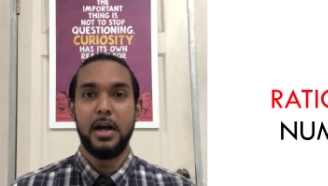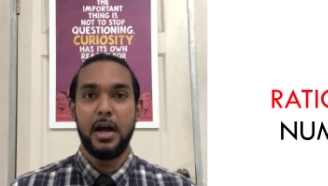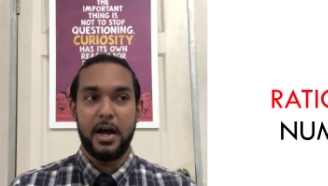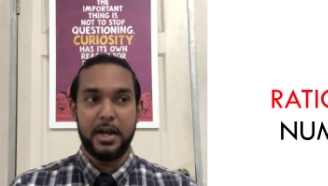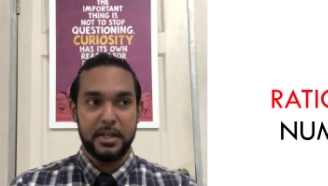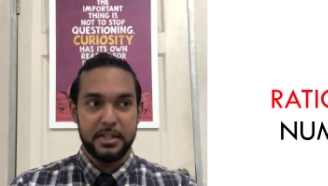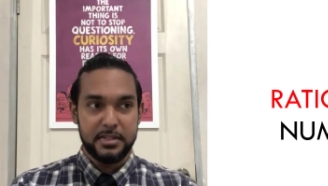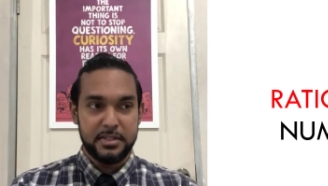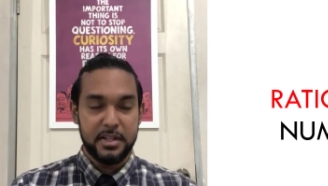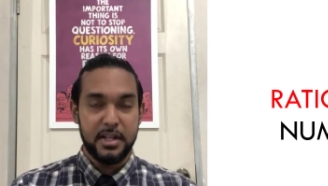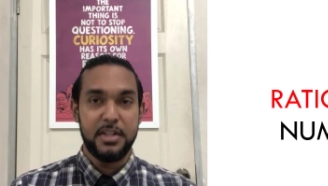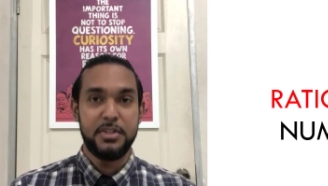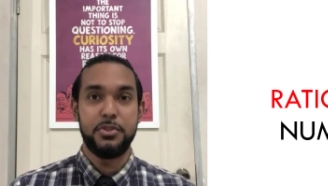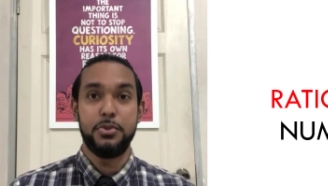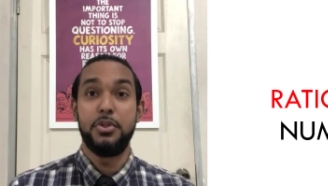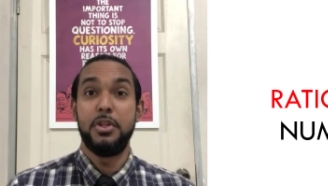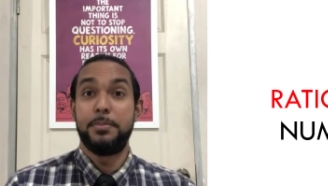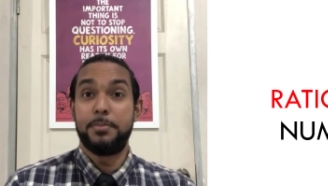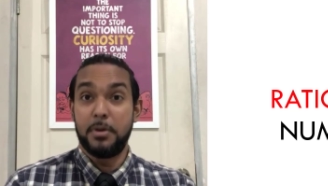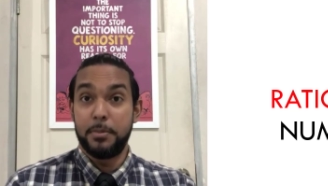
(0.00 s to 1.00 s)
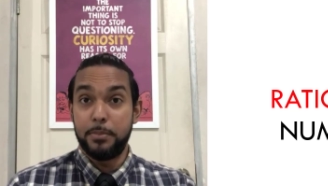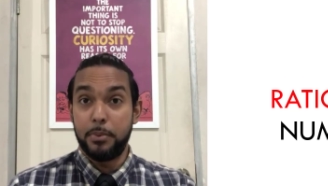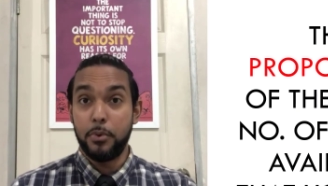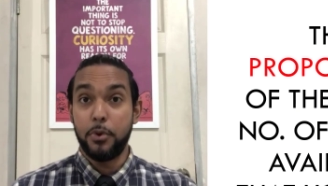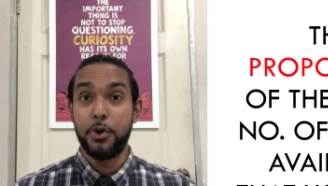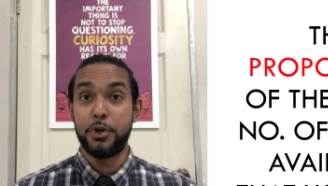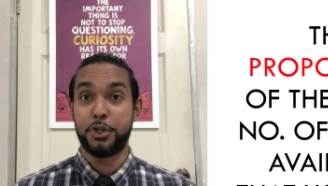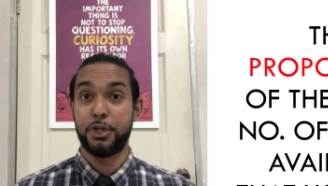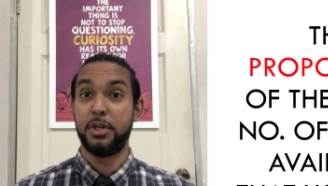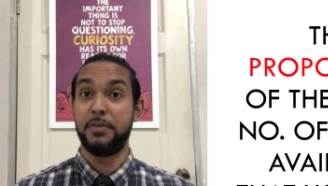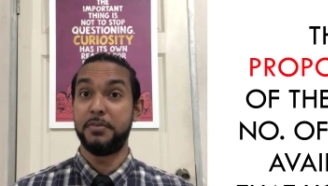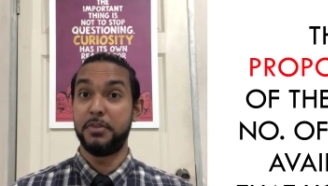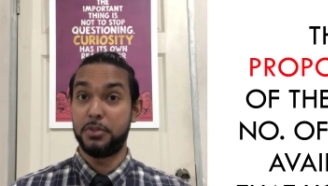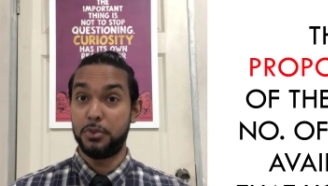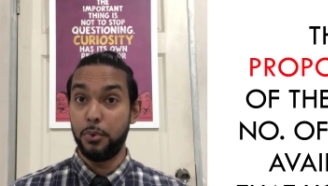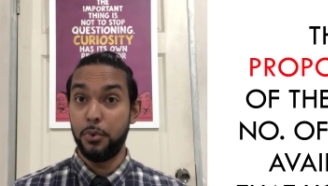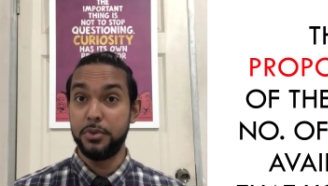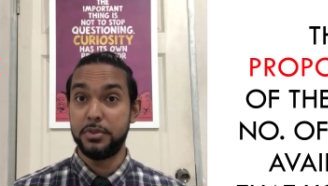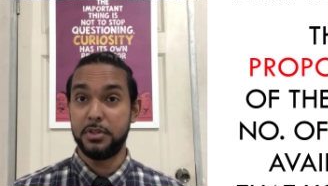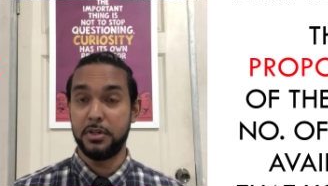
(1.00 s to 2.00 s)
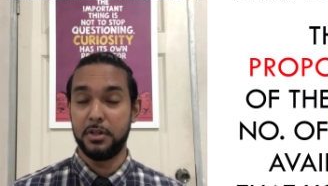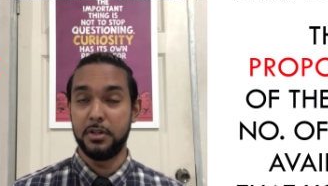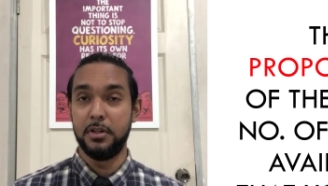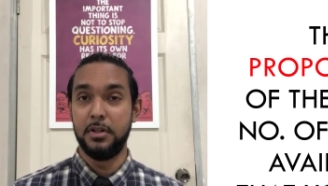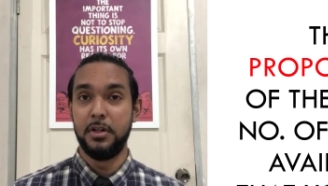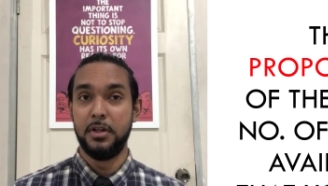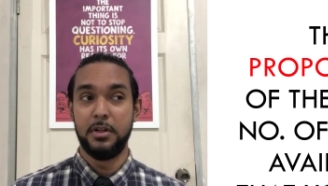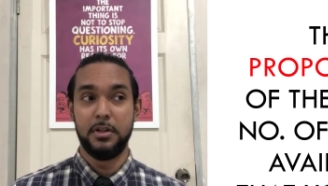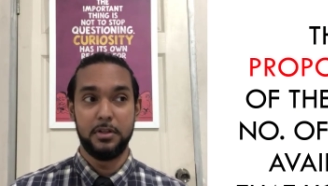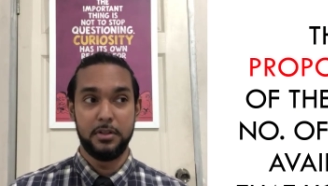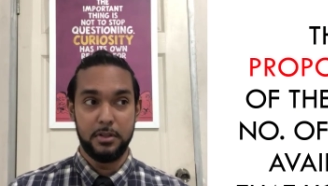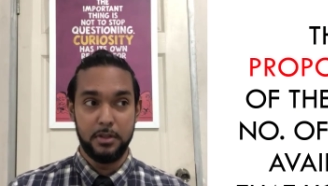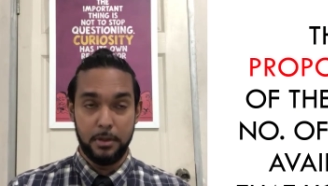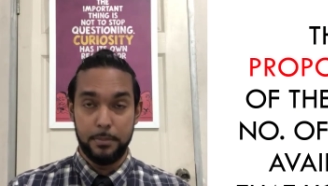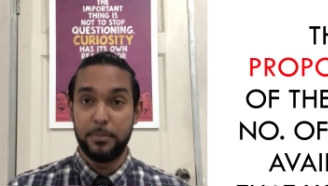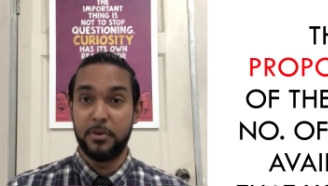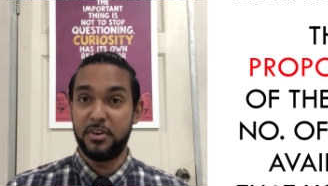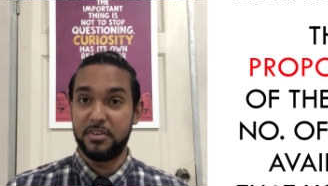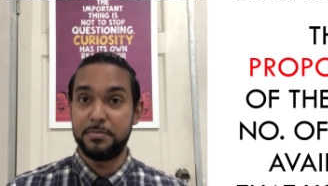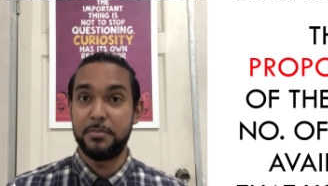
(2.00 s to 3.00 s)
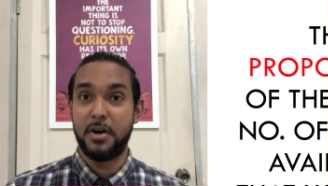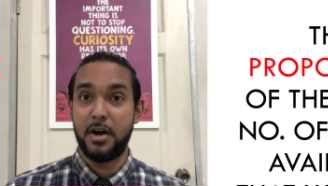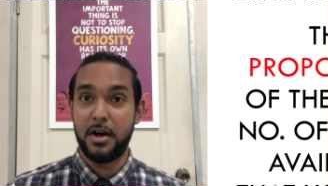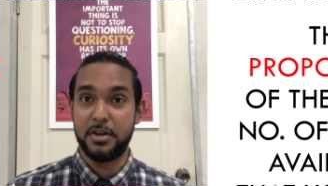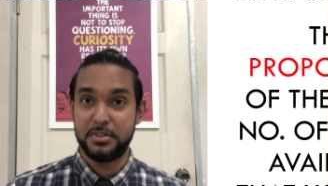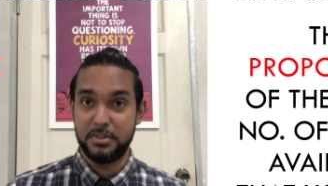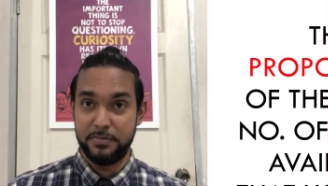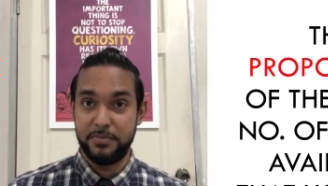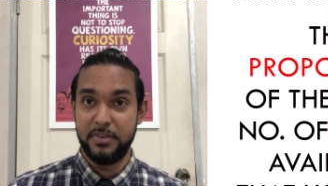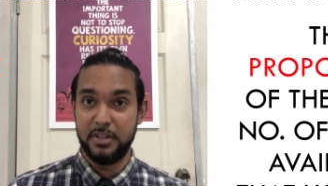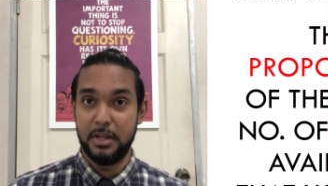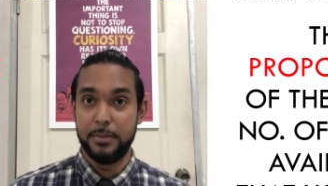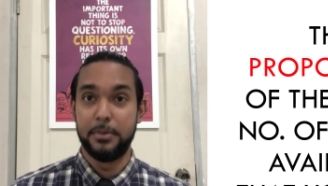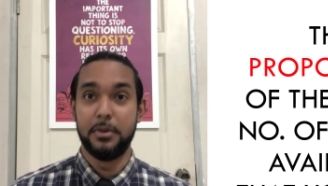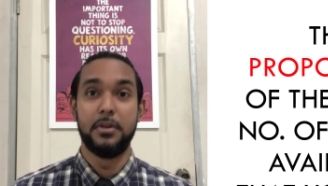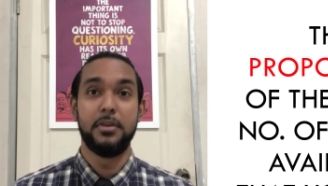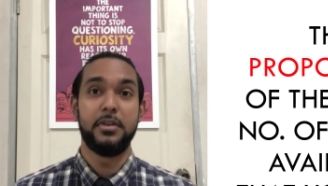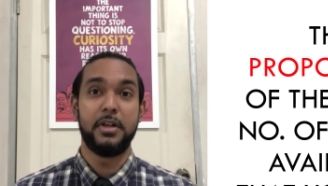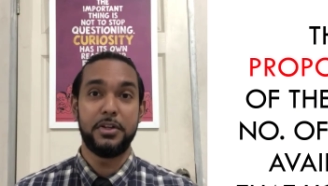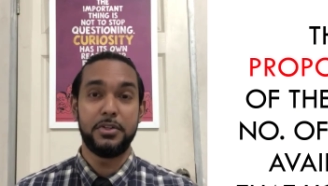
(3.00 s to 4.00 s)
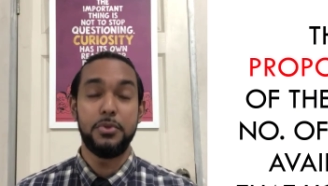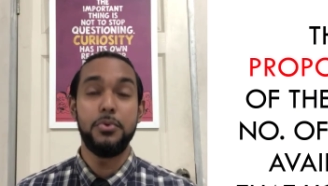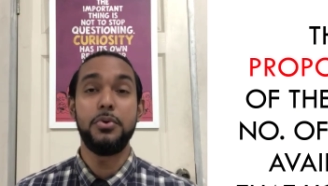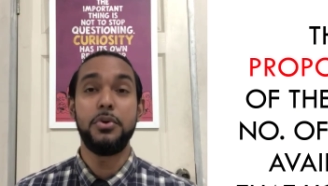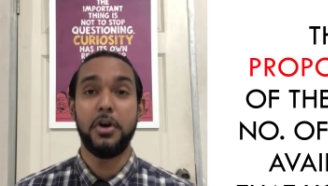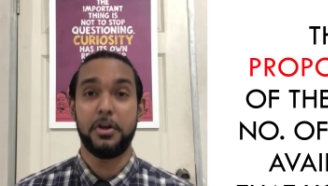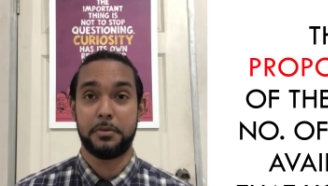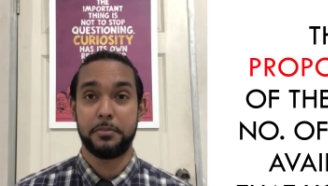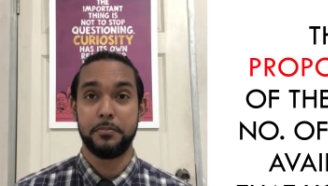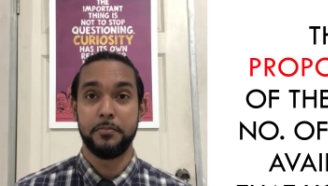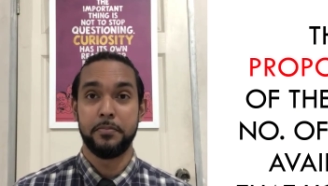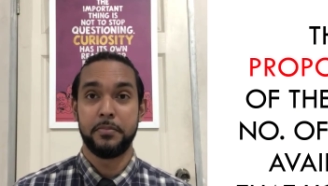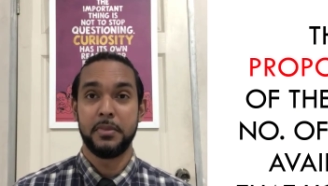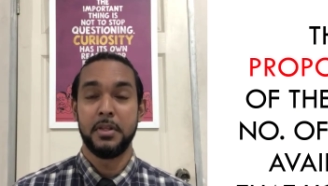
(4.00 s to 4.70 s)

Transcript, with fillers: And it tells you the proportion of the total number of marks available that you got.